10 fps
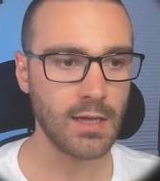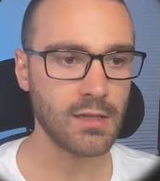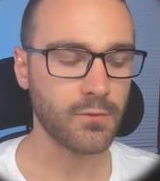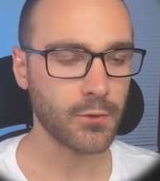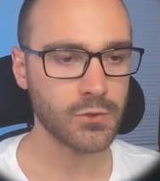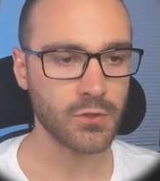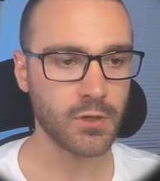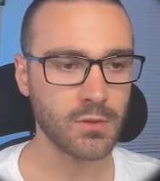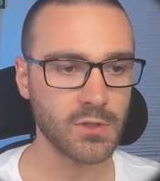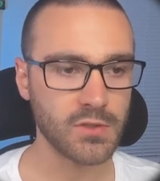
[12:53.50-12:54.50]
And the first
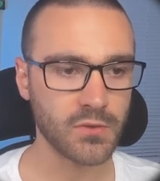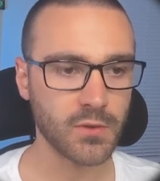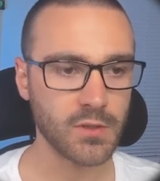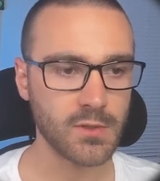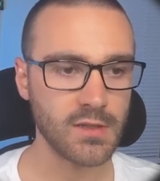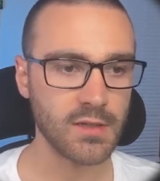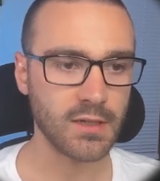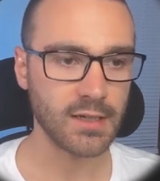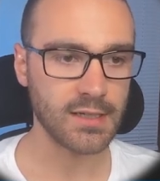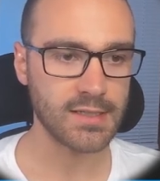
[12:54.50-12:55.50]
argument is going to be the
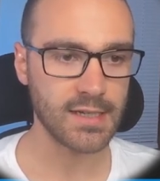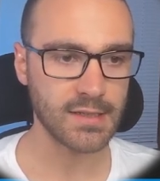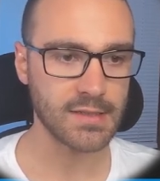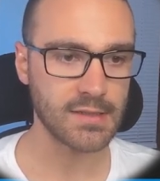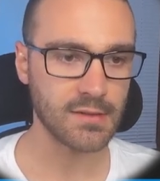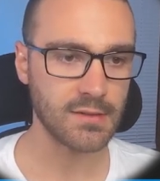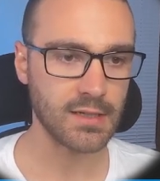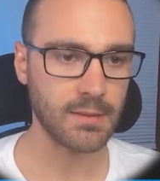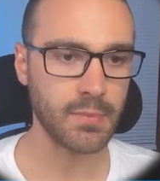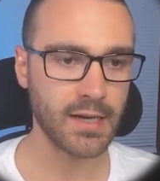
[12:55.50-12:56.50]

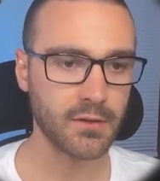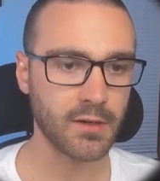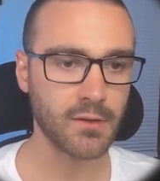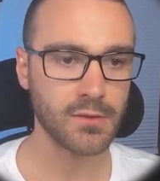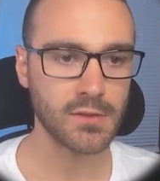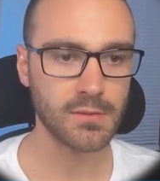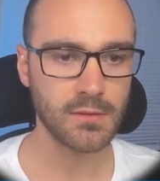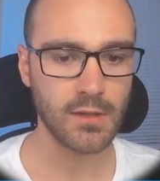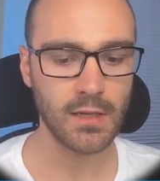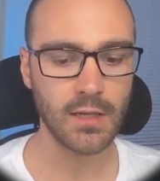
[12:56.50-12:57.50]
context.background.
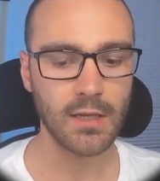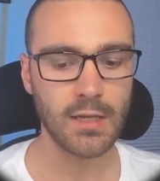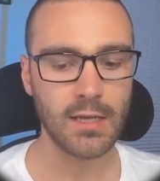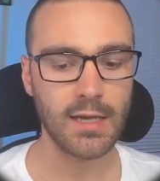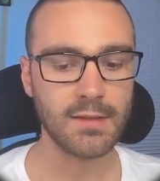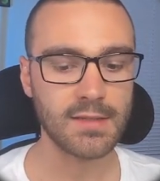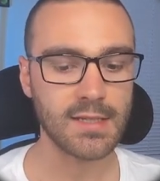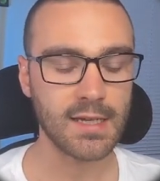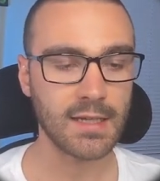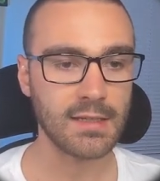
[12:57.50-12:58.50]
And the
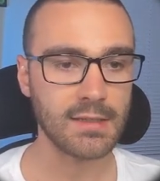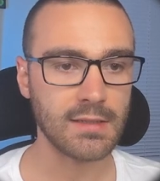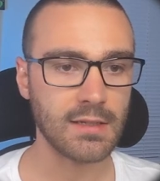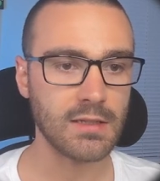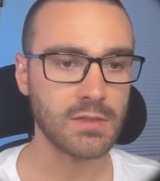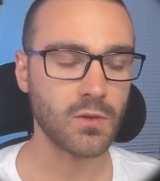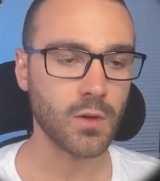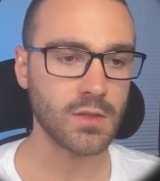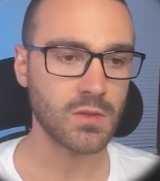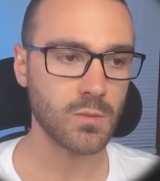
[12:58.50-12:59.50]
second is
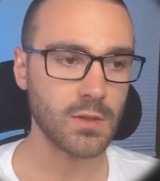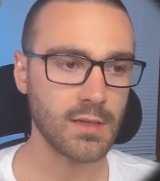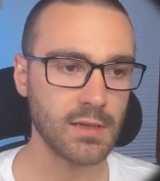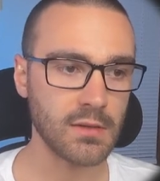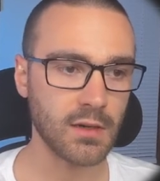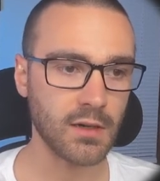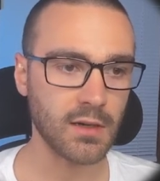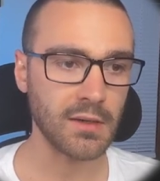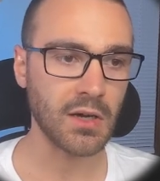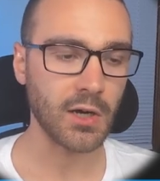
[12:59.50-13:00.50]
going to be
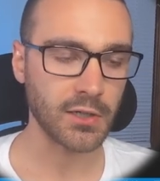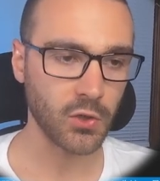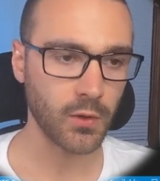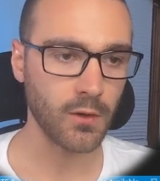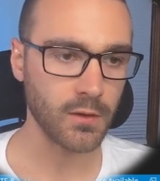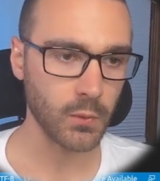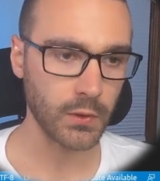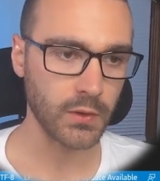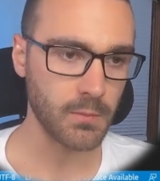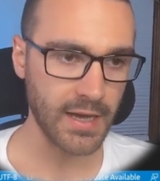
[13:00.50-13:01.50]
our query that
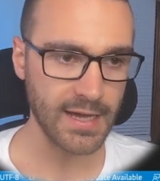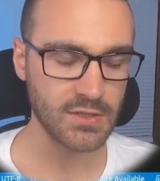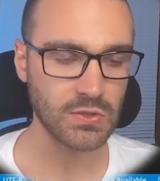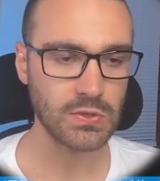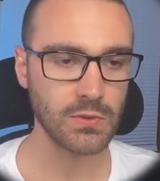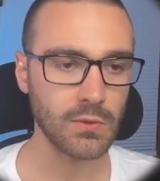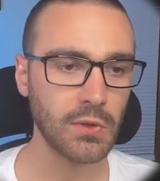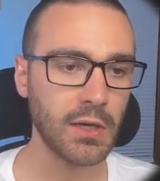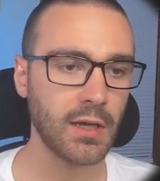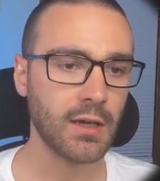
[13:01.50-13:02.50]
we're going to pass
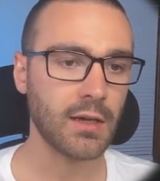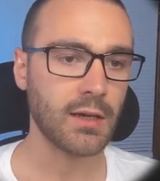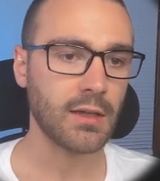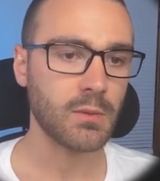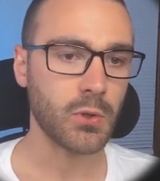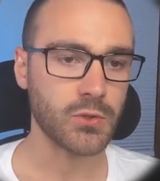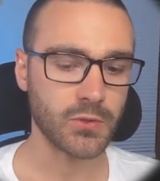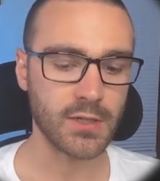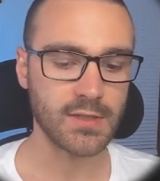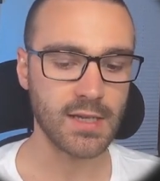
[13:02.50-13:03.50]
to the Postgres